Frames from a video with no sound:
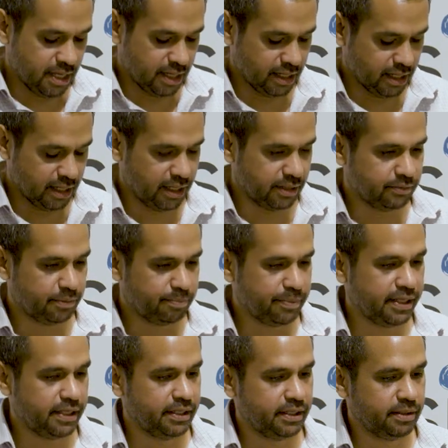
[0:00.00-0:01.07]
Uh, and
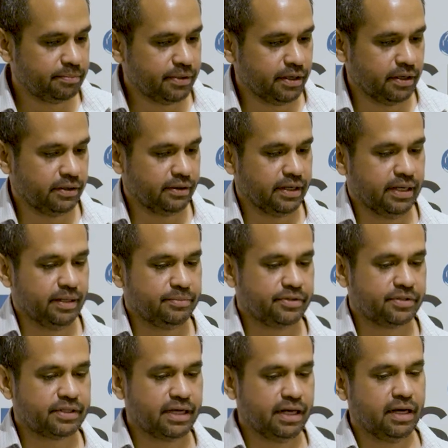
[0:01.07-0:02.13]
repeating
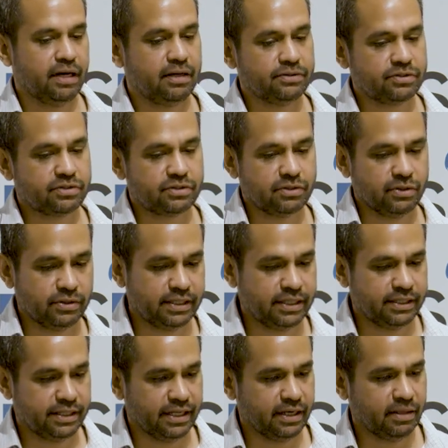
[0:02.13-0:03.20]
programs. Carl's
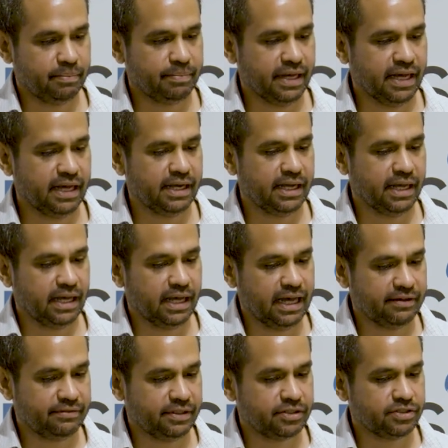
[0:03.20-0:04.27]
talking there about uh,
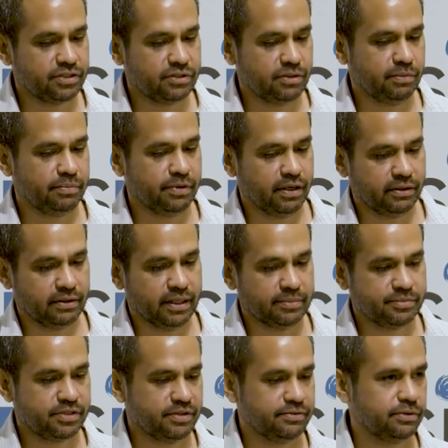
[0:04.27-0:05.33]
having to do
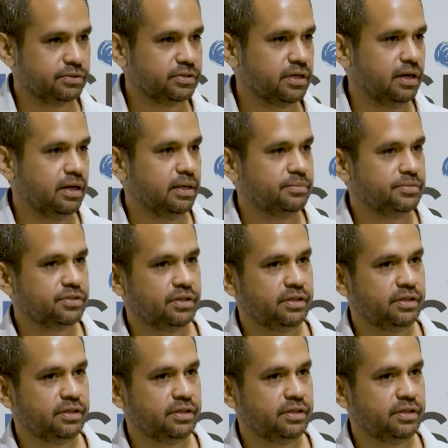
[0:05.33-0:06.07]
programs several times.